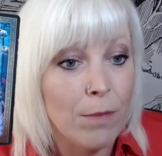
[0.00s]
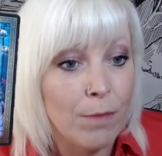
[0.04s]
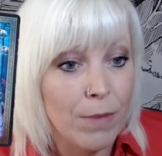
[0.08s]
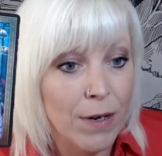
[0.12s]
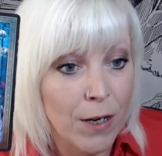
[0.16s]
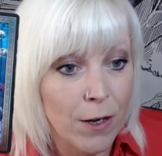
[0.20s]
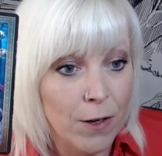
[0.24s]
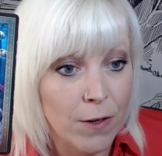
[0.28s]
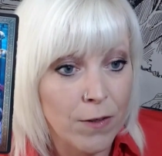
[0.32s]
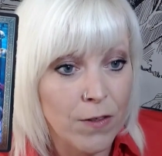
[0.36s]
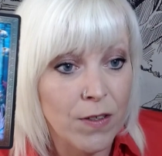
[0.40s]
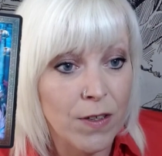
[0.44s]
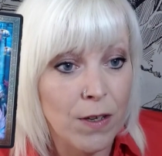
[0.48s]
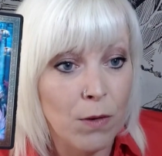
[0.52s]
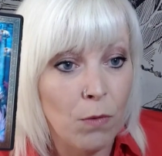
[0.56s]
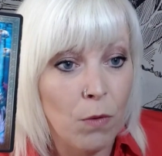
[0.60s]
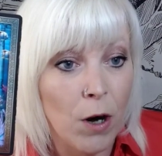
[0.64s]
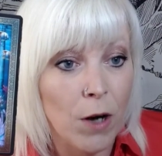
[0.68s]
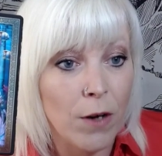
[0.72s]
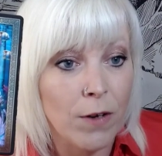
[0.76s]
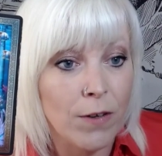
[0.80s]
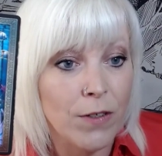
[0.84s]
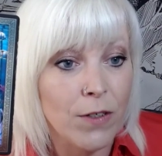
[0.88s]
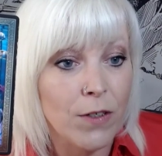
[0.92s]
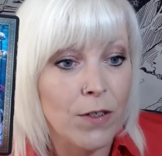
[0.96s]
because they
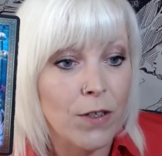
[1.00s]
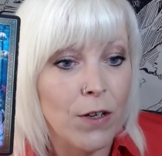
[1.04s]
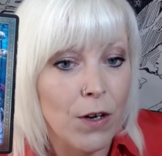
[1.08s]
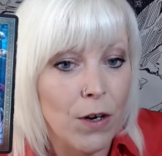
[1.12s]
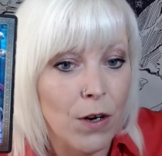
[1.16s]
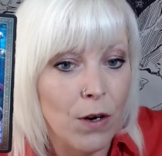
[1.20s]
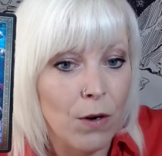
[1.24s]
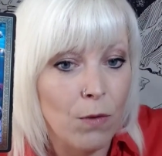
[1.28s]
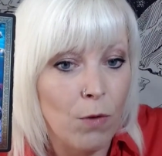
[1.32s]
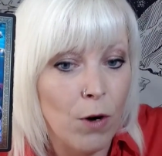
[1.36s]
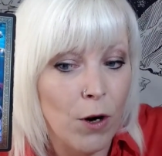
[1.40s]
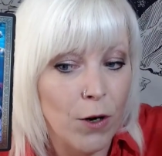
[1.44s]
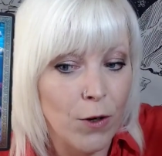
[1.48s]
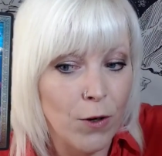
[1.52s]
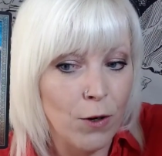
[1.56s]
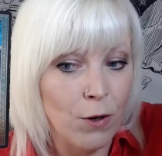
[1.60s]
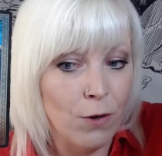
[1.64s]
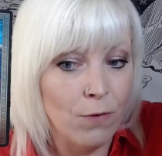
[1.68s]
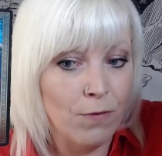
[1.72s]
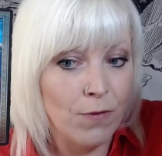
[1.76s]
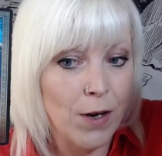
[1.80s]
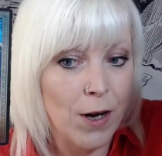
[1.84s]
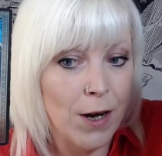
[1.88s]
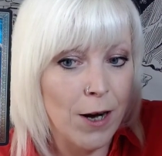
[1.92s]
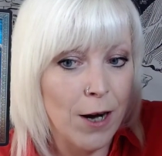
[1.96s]
want what
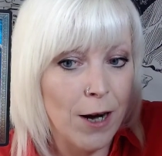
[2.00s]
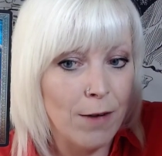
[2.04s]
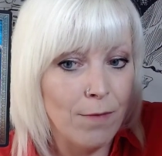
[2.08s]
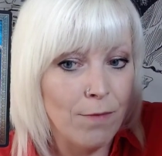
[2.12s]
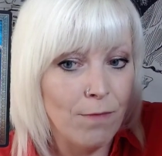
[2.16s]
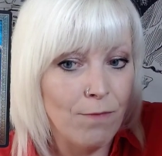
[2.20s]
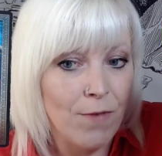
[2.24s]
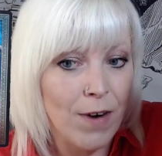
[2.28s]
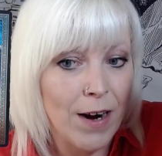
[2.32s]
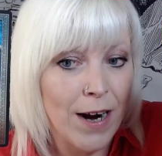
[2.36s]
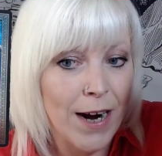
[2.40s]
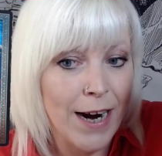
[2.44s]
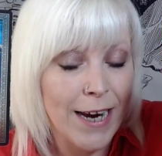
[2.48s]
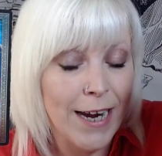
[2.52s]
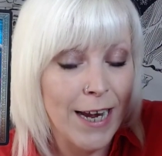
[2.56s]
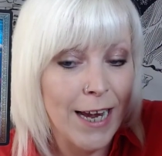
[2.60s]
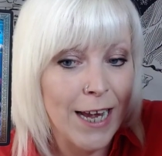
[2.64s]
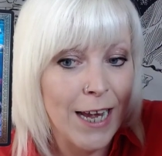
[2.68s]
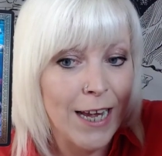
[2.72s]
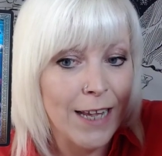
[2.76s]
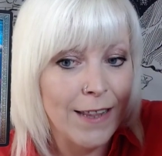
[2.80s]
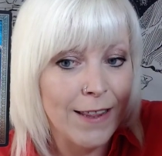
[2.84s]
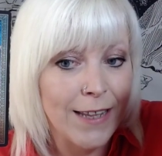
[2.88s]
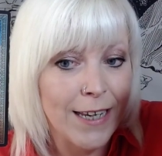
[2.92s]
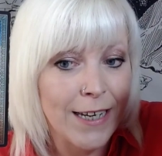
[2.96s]
you've got, right?
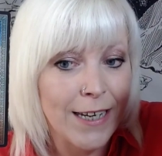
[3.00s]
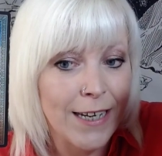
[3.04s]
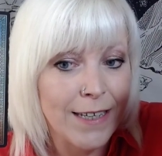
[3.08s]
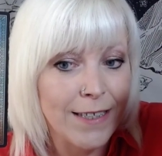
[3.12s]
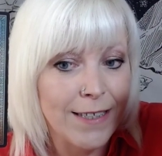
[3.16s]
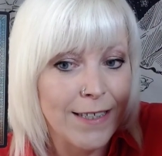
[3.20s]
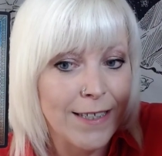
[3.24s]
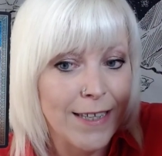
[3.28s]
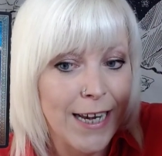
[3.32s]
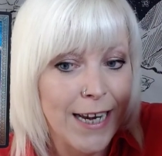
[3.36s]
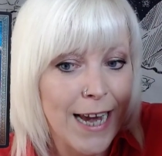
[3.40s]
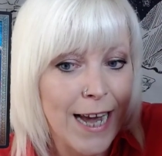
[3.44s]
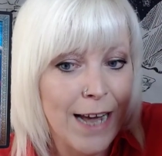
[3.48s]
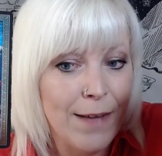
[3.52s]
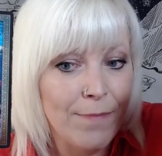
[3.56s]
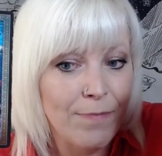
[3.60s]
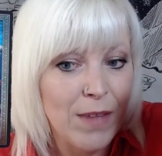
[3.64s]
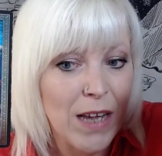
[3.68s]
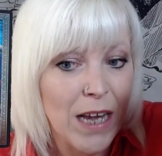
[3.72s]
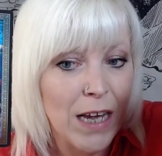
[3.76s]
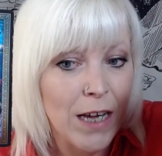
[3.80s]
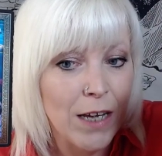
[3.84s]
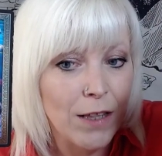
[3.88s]
They can see it.